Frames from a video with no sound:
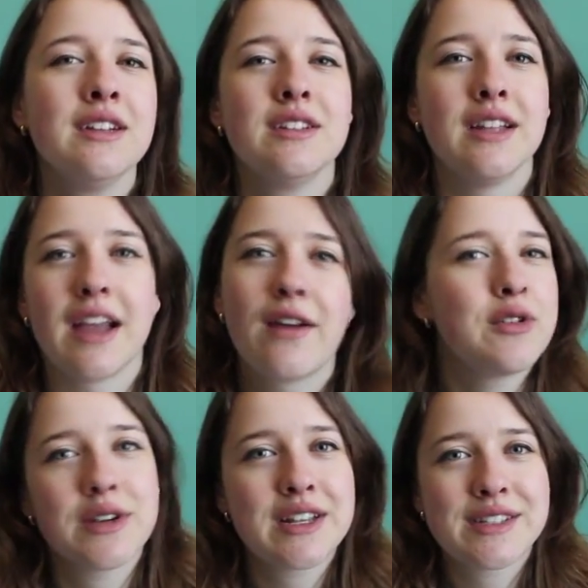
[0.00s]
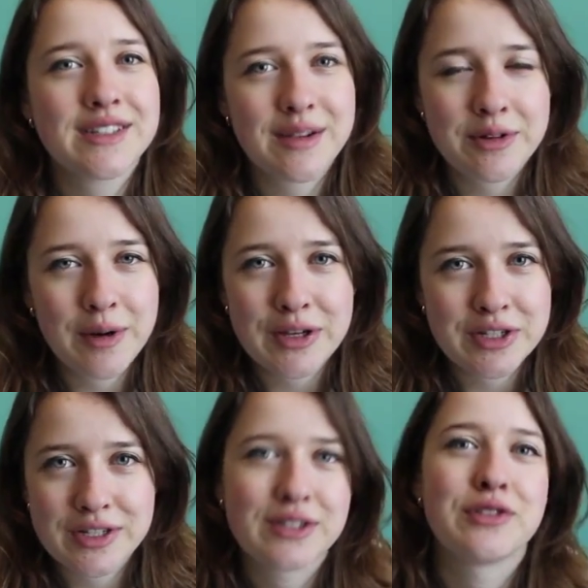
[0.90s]
Like, everyone has the same
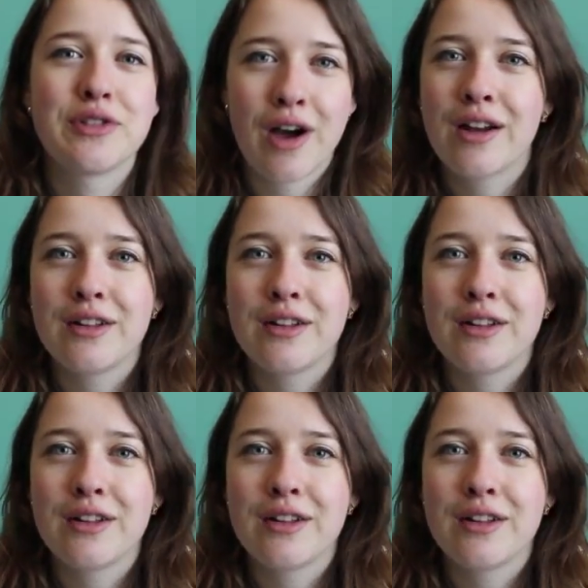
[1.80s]
questions. You're not